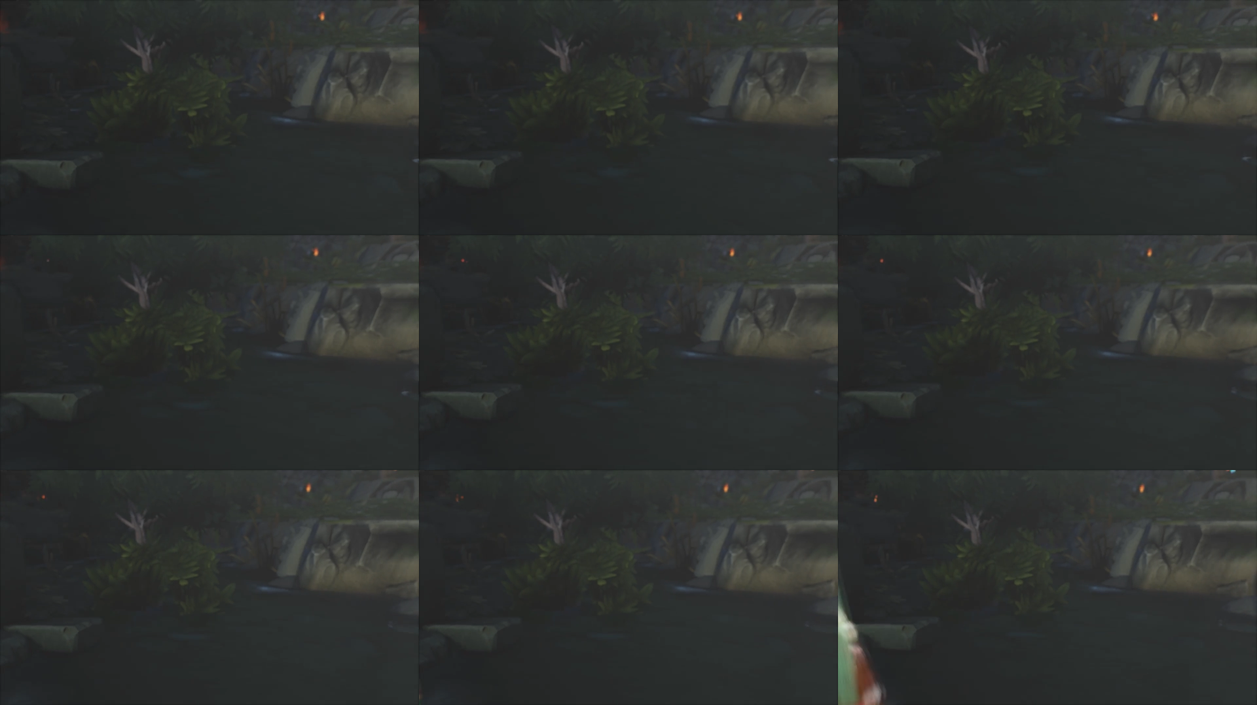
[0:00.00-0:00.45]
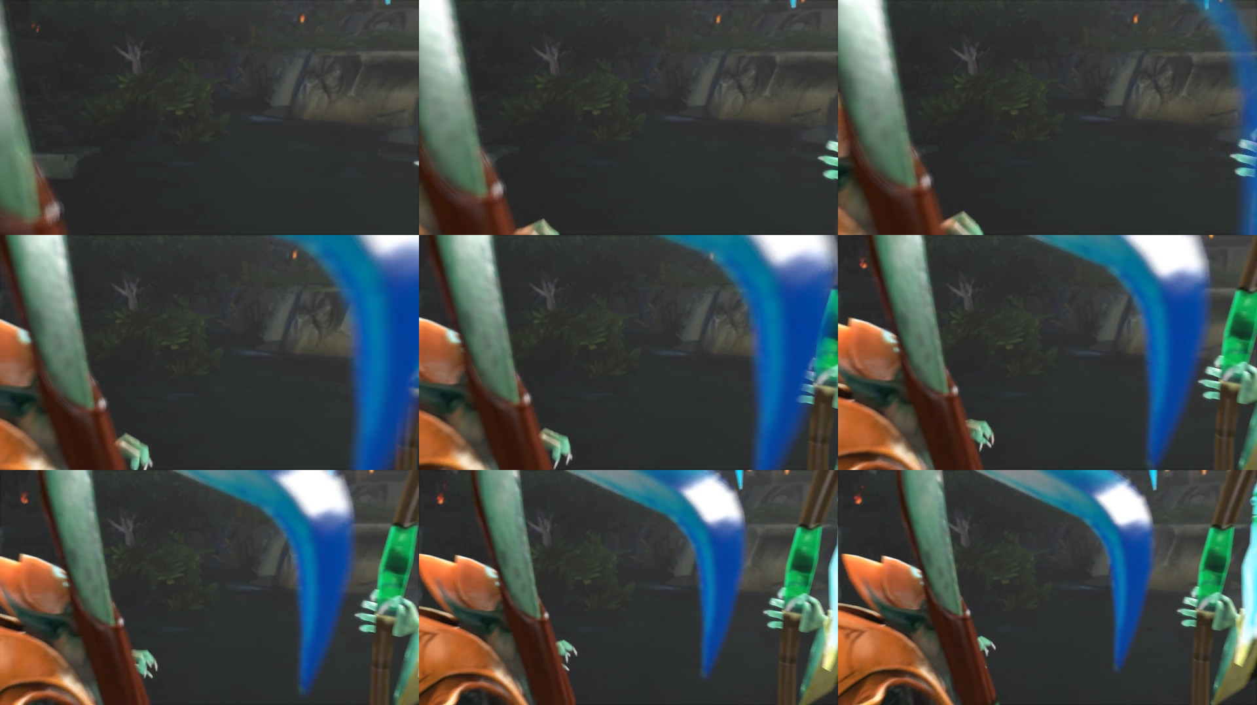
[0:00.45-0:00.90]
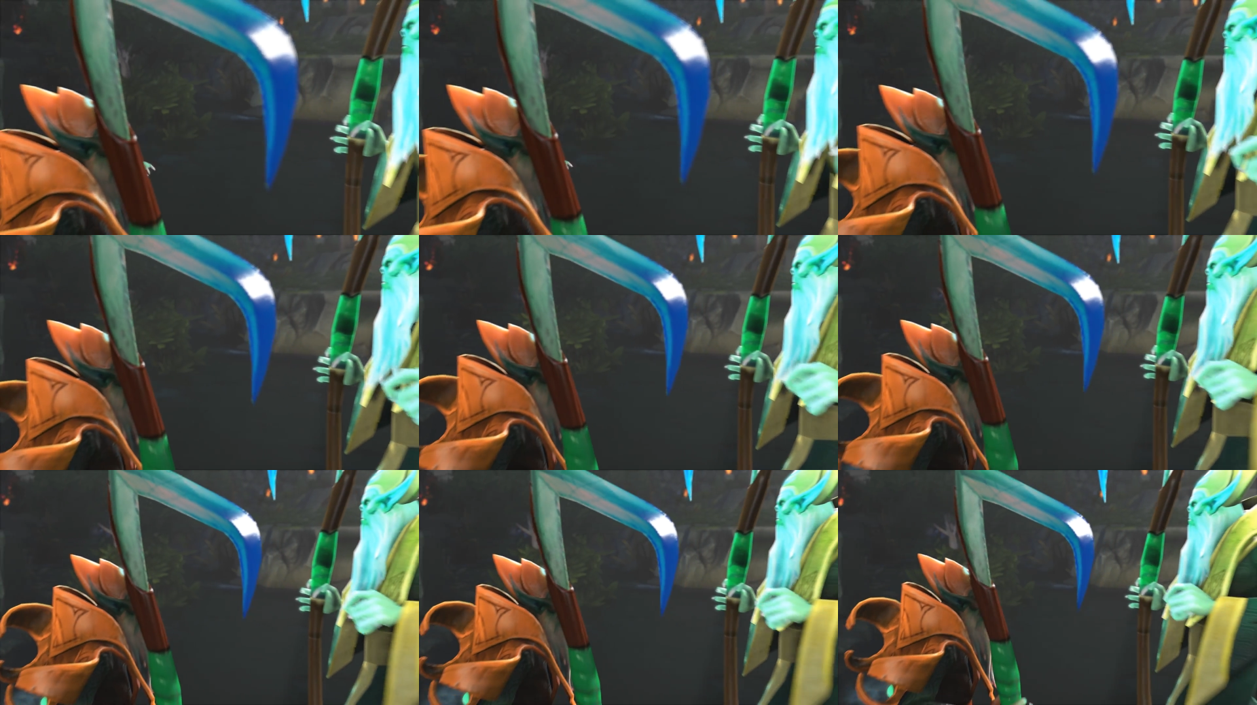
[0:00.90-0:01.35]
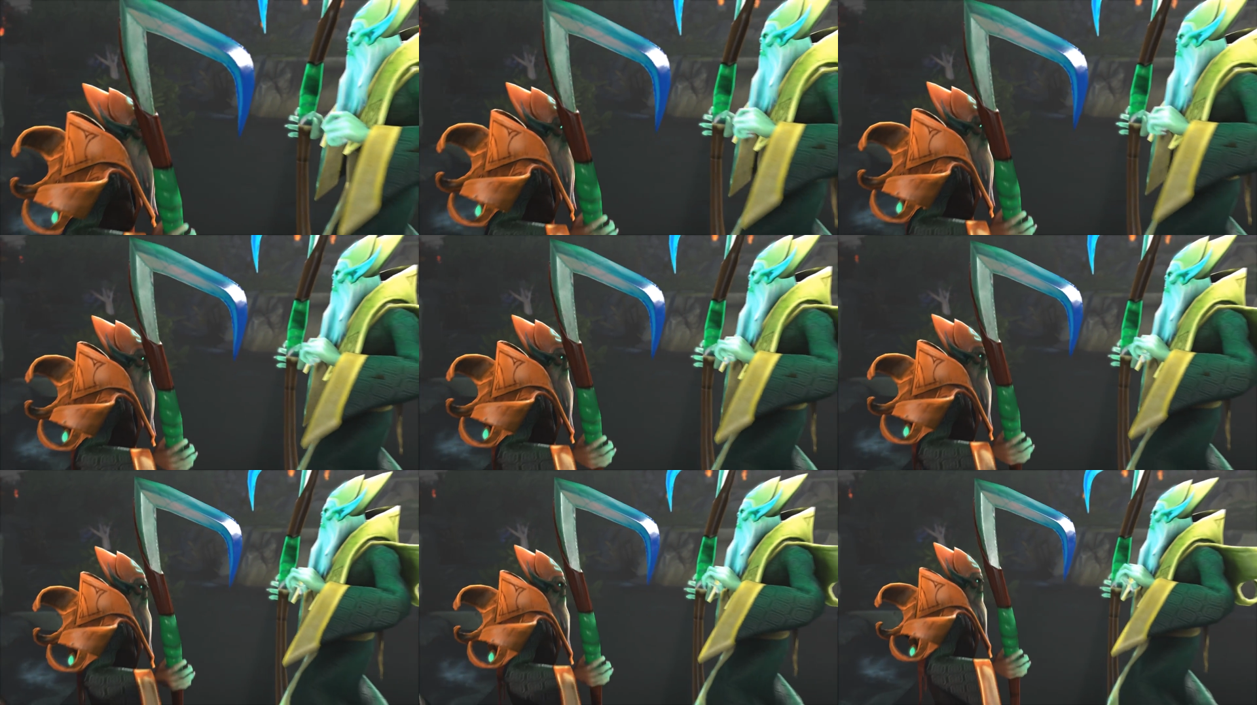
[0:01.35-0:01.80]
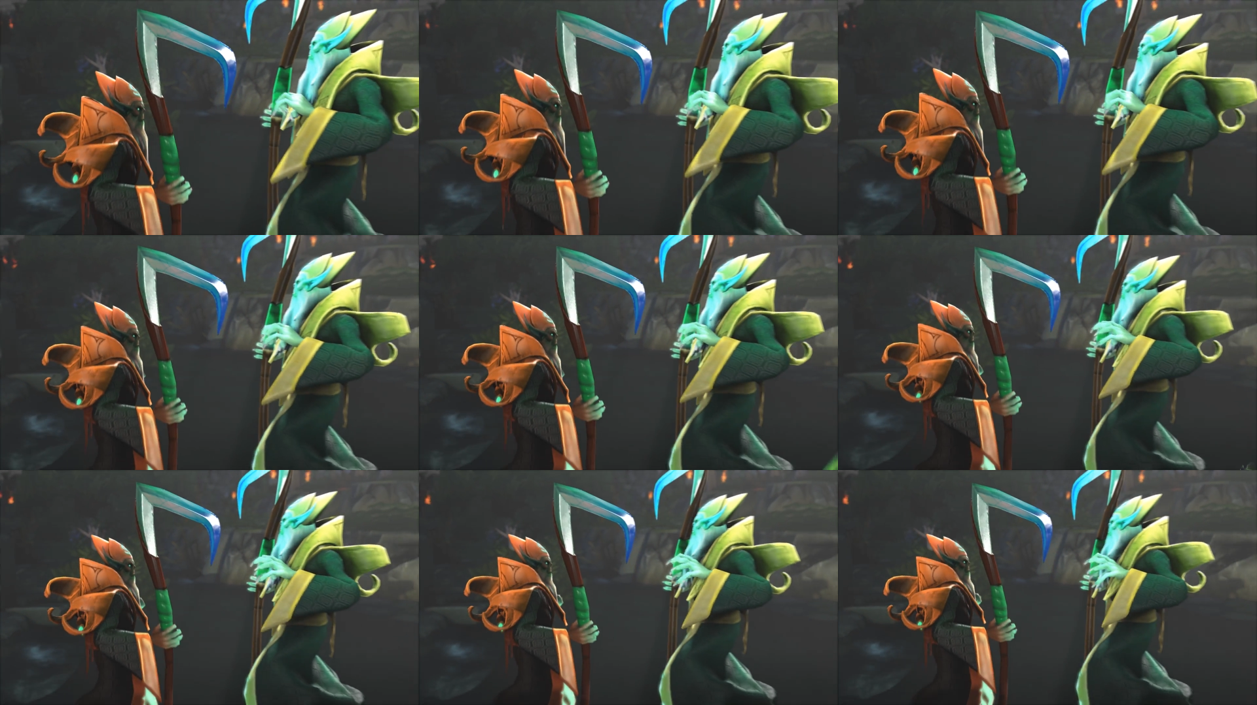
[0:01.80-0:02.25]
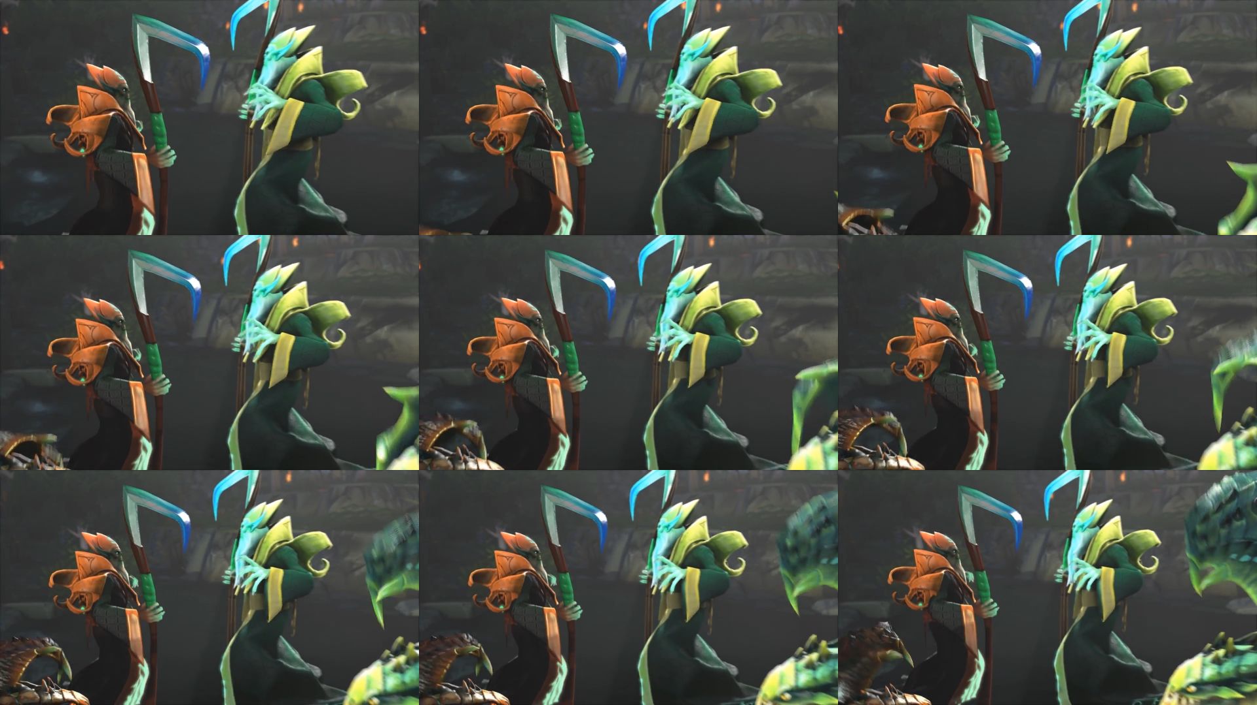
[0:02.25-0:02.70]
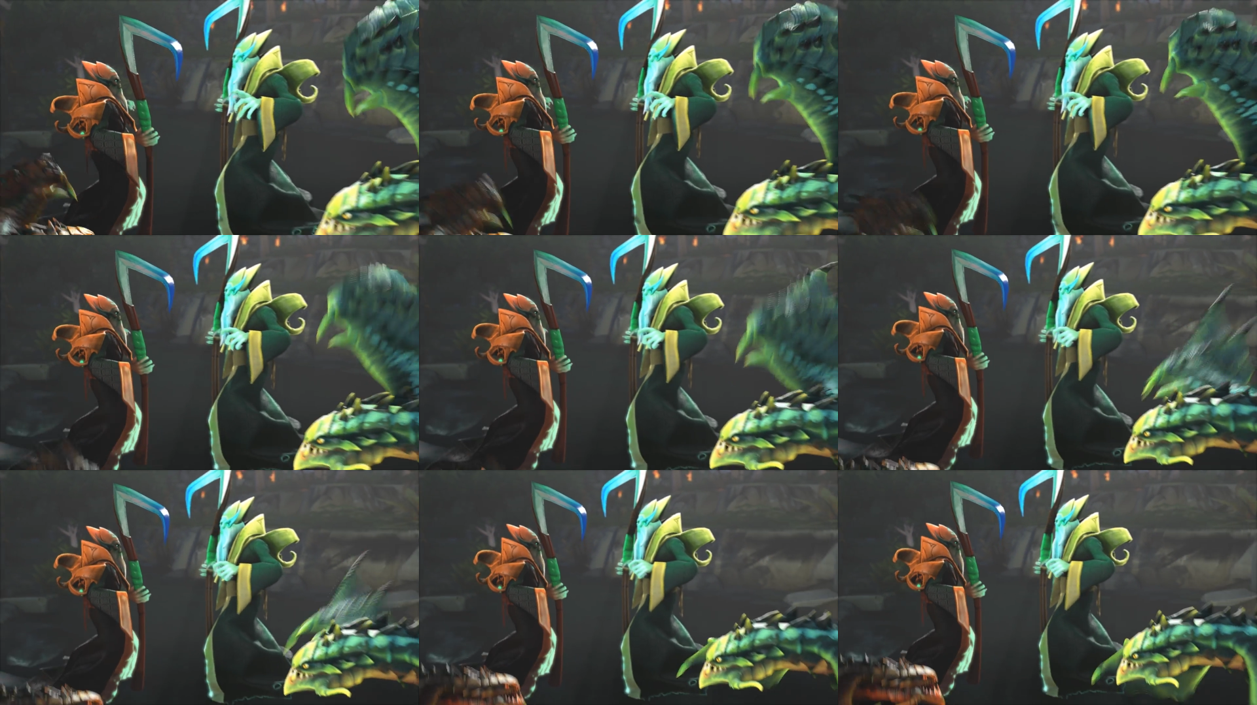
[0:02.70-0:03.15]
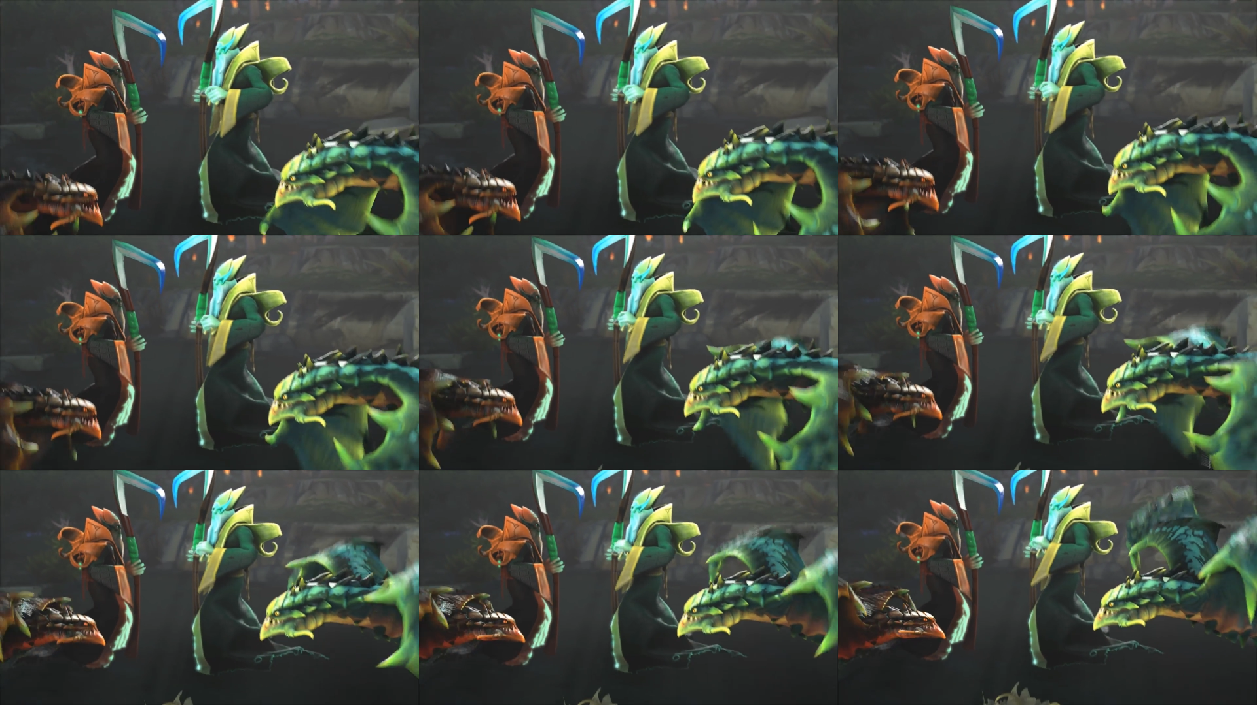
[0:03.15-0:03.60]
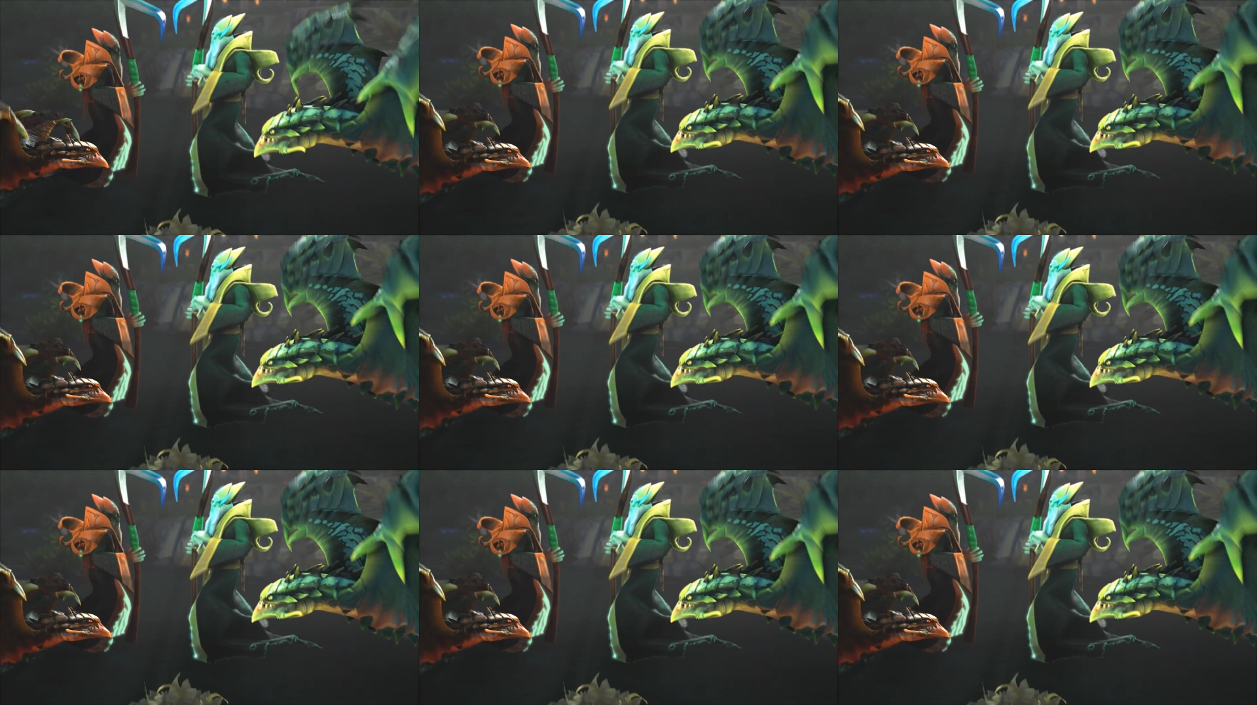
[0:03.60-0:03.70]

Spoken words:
Nobody's mouth can be seen.